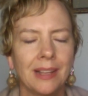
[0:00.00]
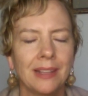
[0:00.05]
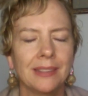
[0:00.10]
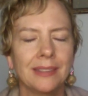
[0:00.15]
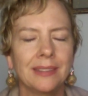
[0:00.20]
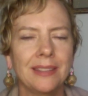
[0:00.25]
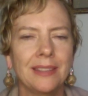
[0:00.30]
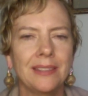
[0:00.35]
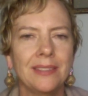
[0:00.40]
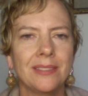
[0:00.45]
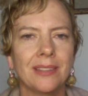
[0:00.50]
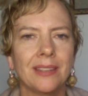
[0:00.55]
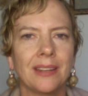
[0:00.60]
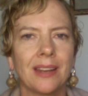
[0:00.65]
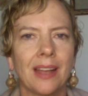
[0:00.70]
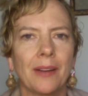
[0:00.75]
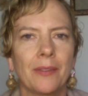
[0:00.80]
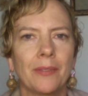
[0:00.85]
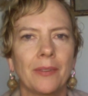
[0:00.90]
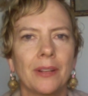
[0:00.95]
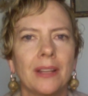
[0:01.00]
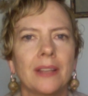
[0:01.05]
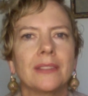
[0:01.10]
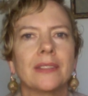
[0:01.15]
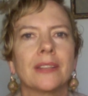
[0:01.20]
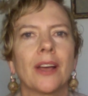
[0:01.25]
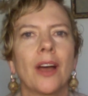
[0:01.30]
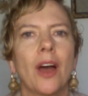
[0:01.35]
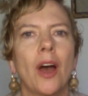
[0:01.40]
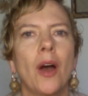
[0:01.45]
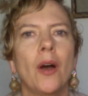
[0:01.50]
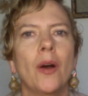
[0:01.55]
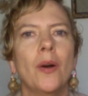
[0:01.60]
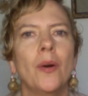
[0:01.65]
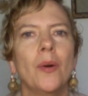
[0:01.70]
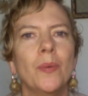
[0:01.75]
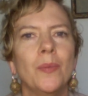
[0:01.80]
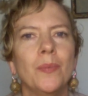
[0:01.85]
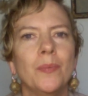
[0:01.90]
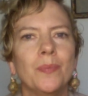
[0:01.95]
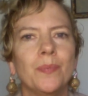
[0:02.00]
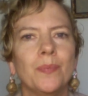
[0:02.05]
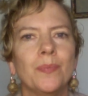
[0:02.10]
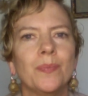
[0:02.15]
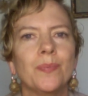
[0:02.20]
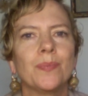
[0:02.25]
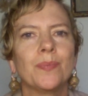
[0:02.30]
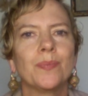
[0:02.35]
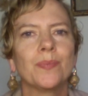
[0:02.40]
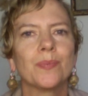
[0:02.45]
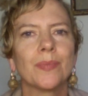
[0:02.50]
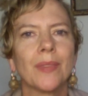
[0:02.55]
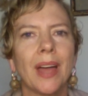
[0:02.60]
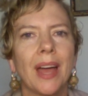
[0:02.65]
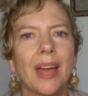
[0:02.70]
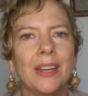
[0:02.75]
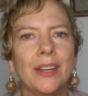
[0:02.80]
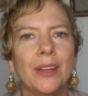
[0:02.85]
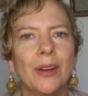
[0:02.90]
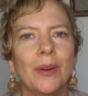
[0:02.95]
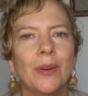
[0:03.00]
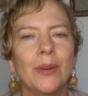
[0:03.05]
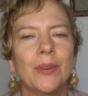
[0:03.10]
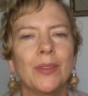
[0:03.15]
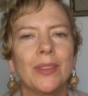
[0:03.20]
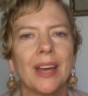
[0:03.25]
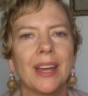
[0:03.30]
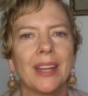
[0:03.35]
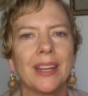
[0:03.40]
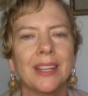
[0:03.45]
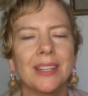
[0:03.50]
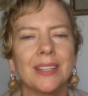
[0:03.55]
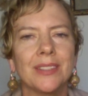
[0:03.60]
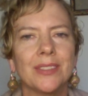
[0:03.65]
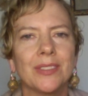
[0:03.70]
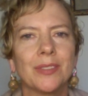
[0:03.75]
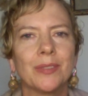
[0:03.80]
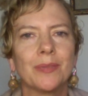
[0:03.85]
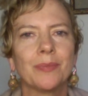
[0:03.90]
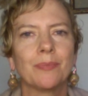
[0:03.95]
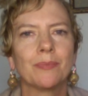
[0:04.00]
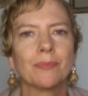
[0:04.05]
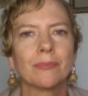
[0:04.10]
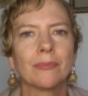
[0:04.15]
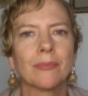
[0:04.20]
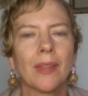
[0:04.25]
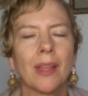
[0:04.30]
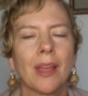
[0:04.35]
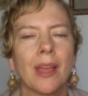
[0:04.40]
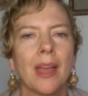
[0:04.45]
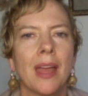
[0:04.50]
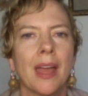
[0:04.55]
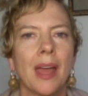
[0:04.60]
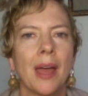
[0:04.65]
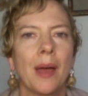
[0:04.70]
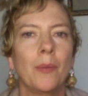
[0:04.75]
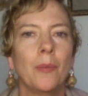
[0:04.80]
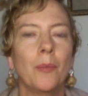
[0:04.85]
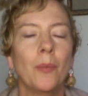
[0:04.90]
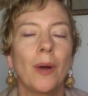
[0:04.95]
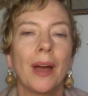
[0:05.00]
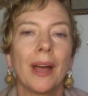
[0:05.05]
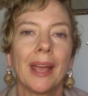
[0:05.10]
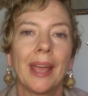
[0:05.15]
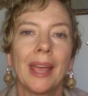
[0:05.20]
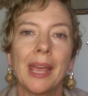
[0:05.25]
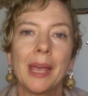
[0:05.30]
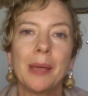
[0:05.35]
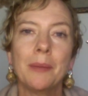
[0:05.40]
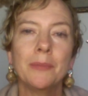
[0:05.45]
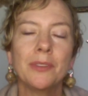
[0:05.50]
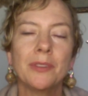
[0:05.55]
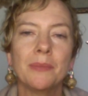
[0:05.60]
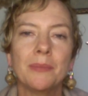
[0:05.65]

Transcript: listened i realized like oh I know who that is. And what came to